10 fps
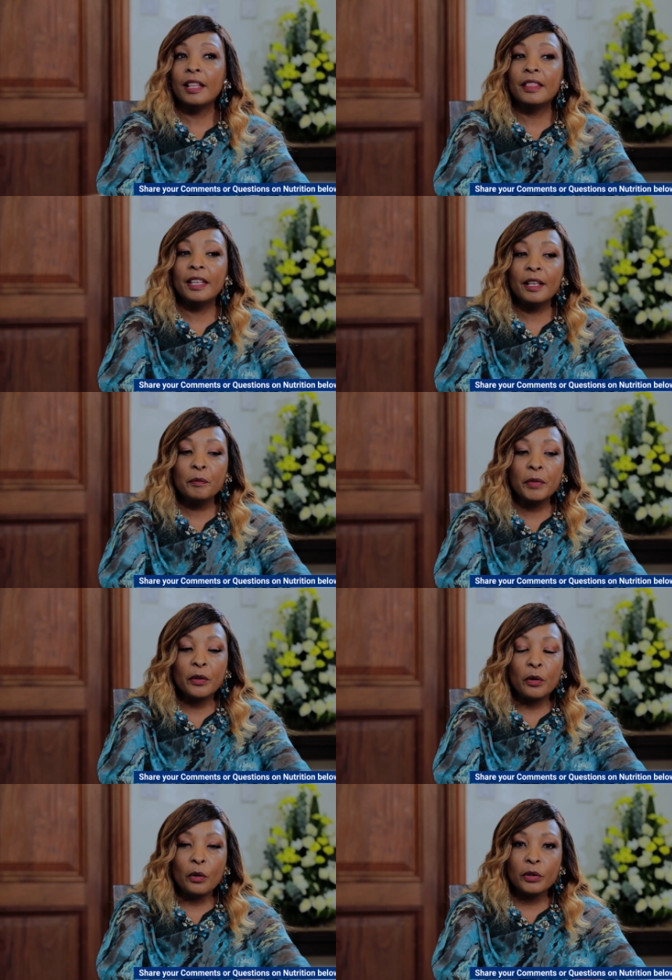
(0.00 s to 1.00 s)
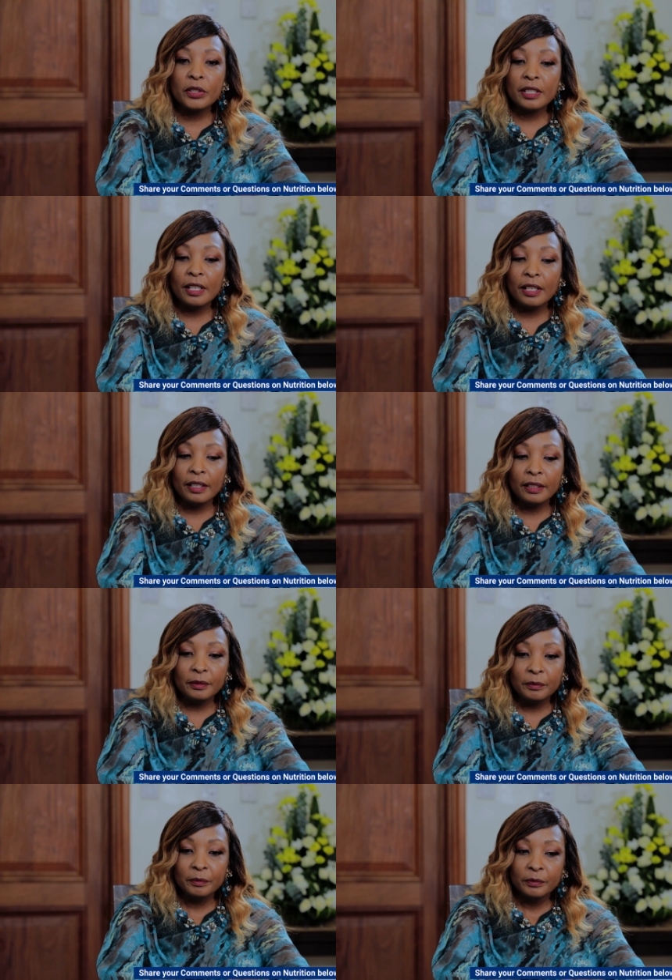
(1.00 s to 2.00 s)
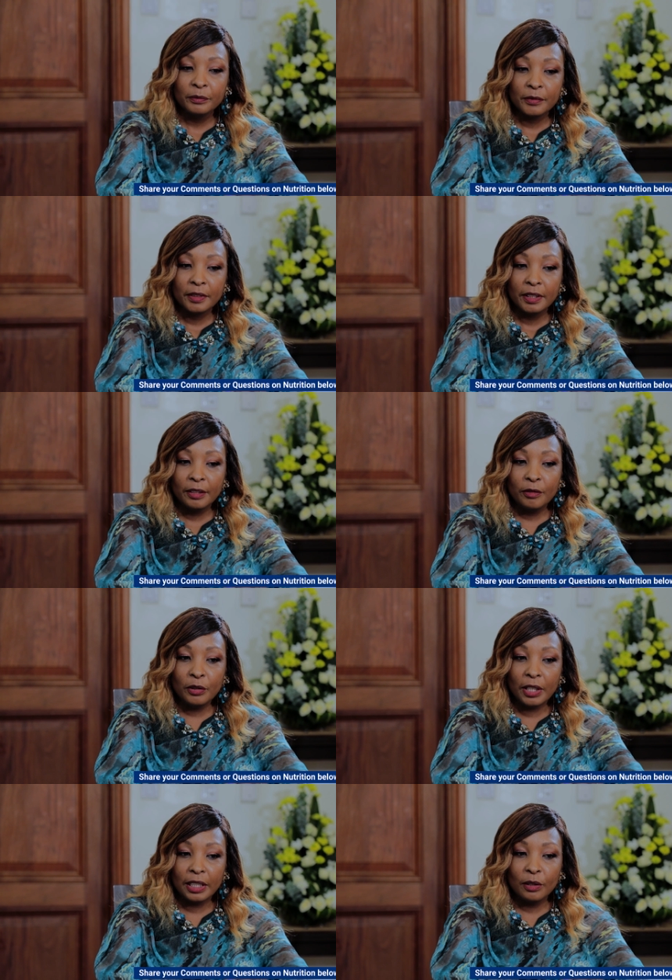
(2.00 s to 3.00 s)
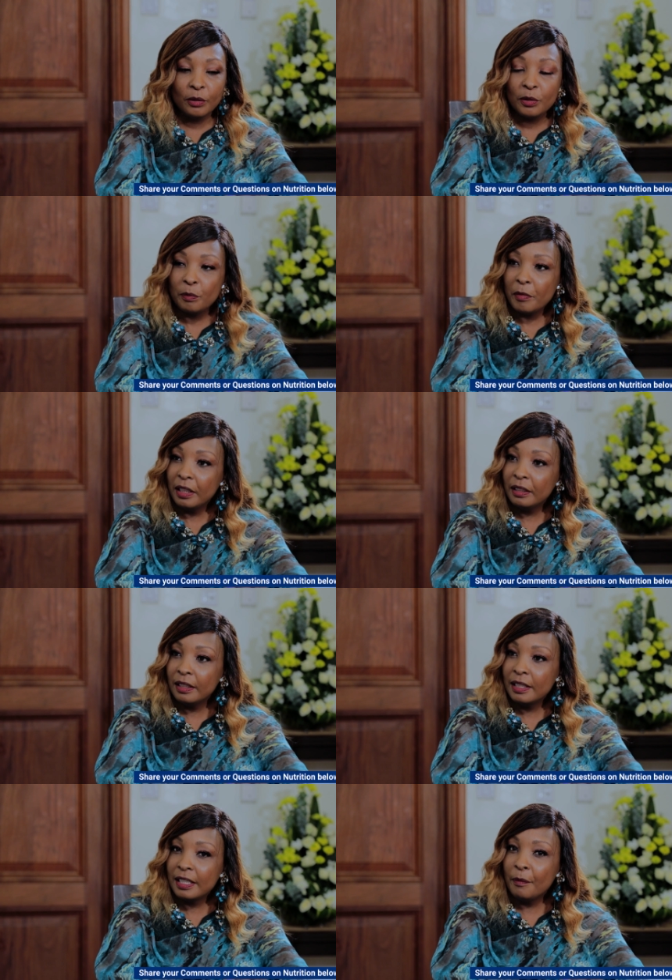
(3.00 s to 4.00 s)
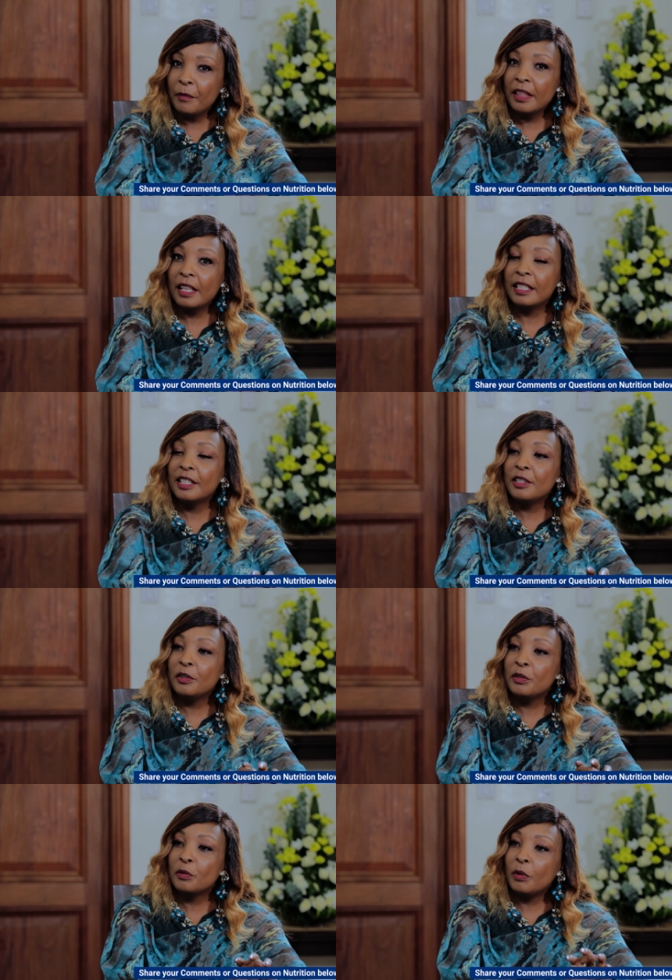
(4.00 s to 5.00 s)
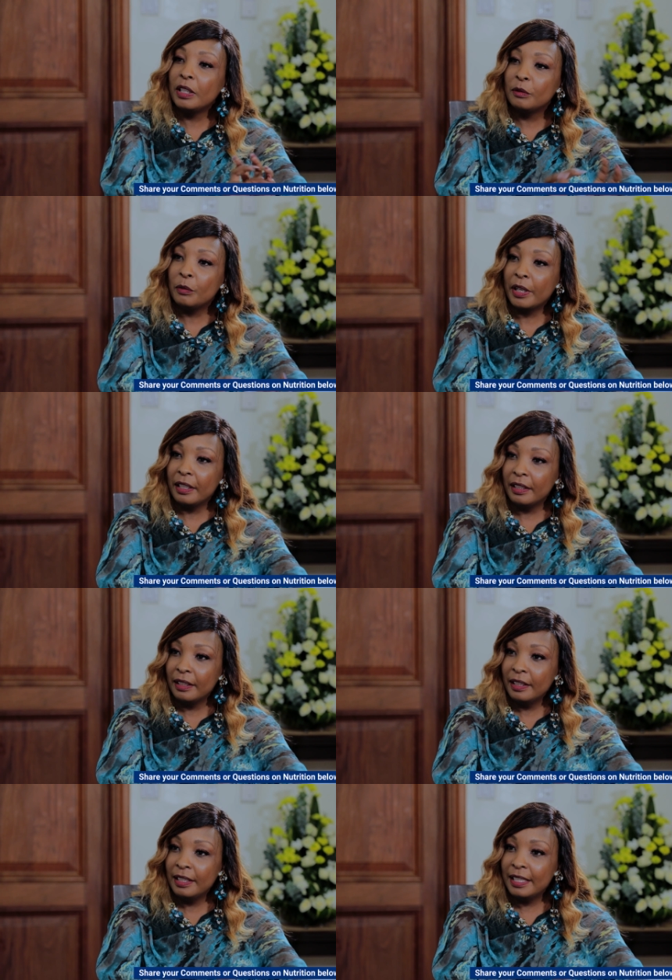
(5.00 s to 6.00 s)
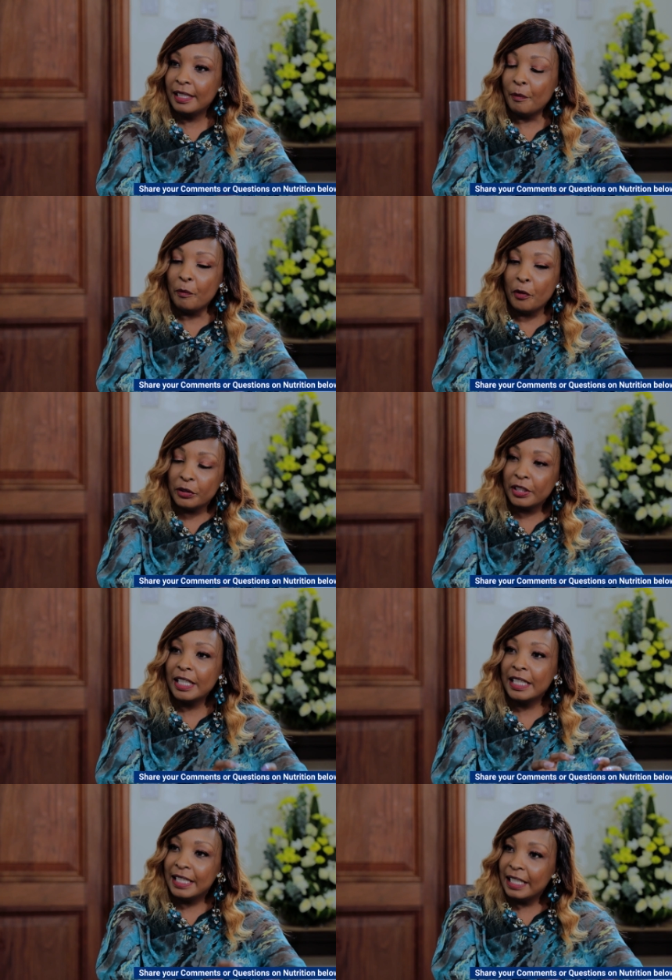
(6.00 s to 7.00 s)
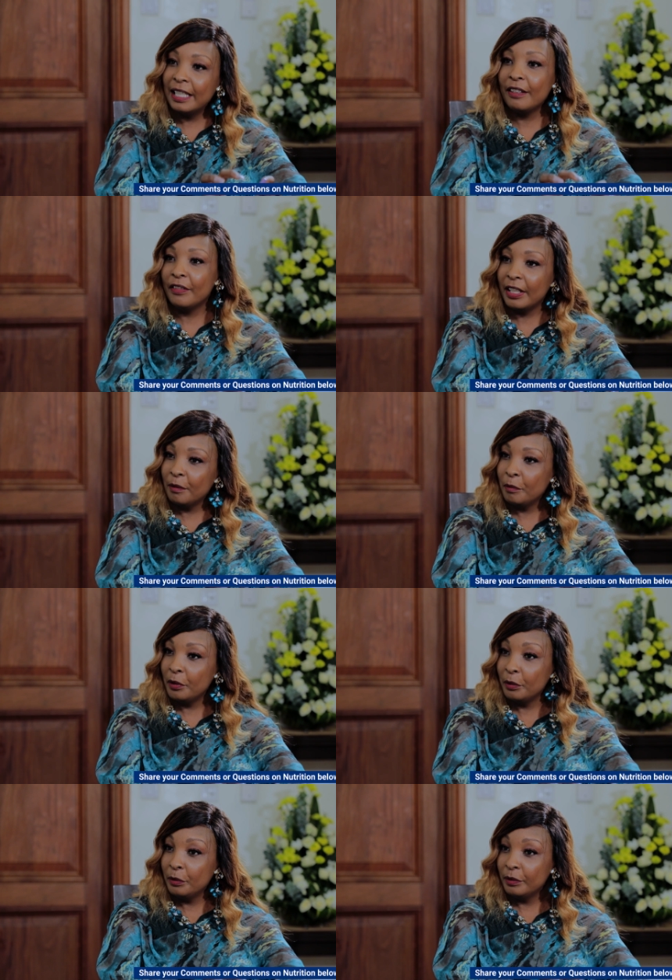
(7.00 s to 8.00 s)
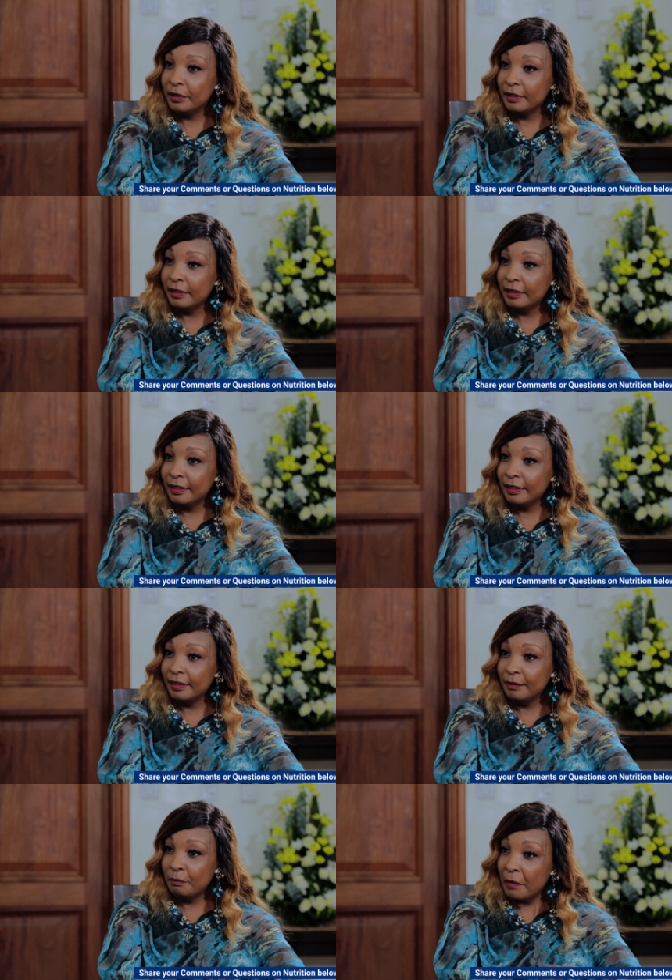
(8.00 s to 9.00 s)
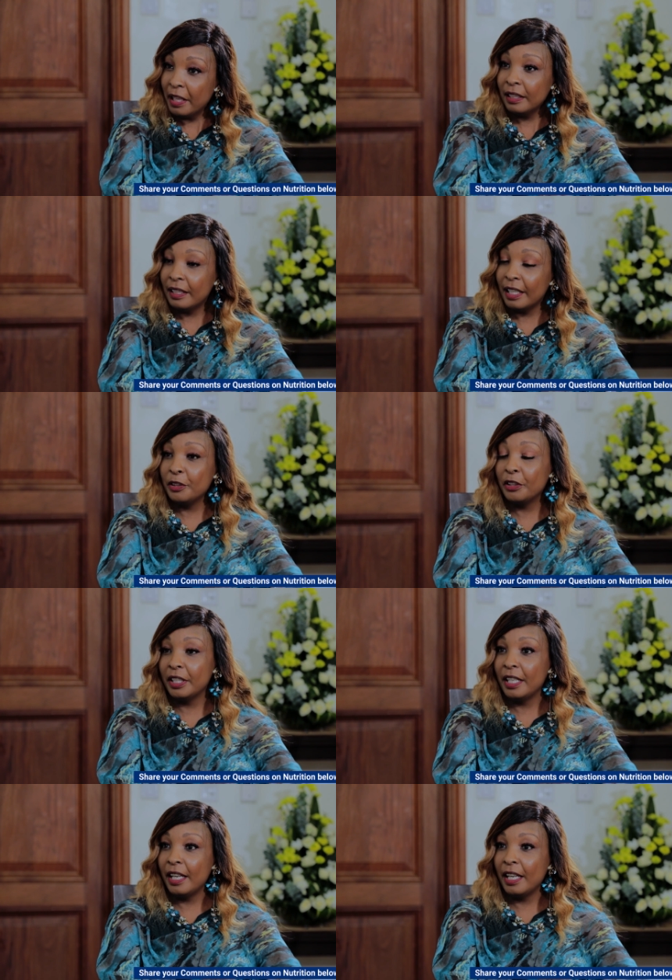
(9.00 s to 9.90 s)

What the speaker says: I think because if you look at loose milk, it's something that is used worldwide. It's the most easily available milk that you can